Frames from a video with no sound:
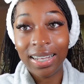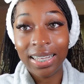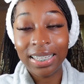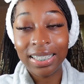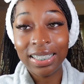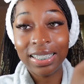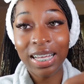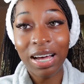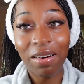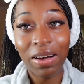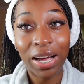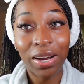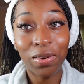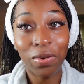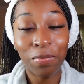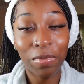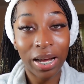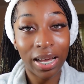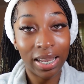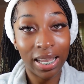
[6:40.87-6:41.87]
This is how I do
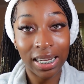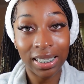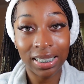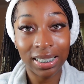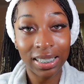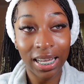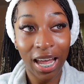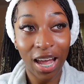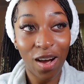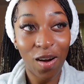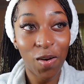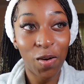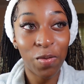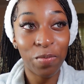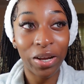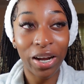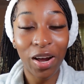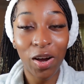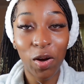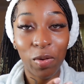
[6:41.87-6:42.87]
my lashes at
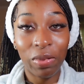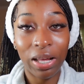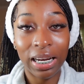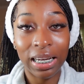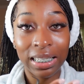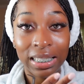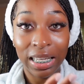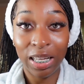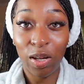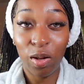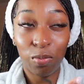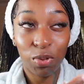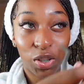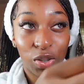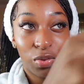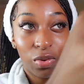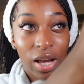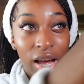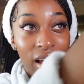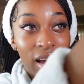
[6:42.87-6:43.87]
home, and I hope that this helps
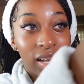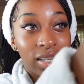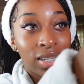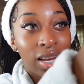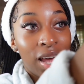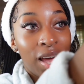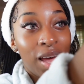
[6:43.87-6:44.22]
you guys.